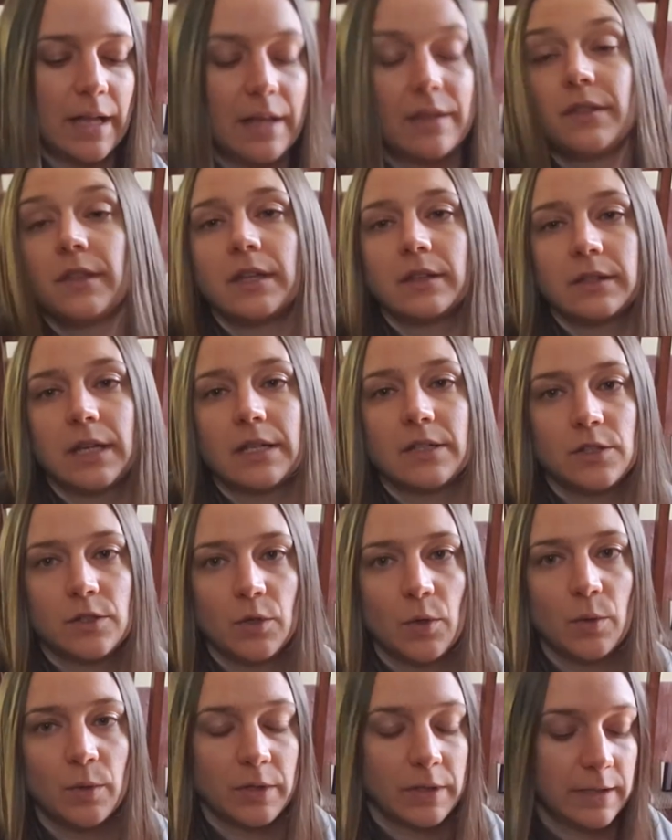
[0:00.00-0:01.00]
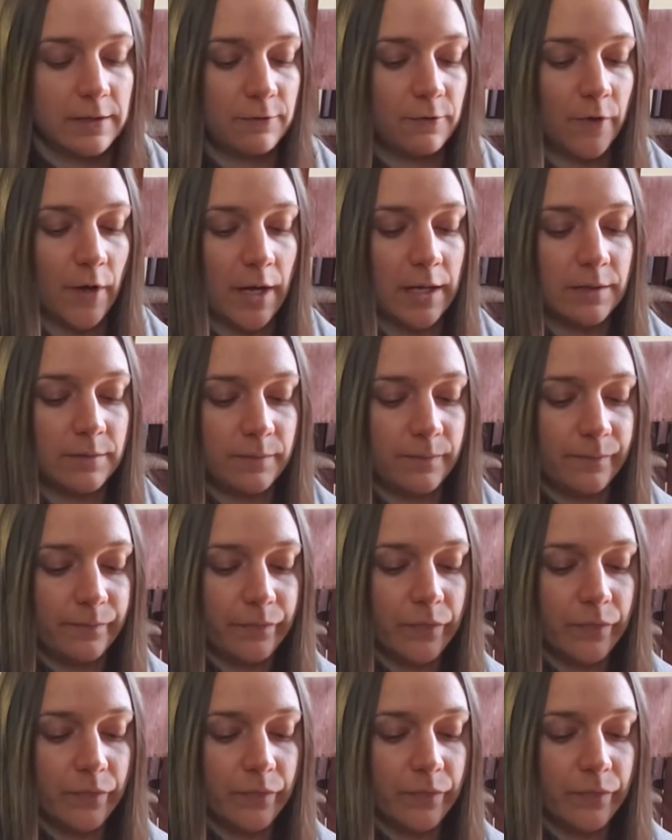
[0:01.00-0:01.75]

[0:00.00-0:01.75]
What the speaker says: I think that's totally fine.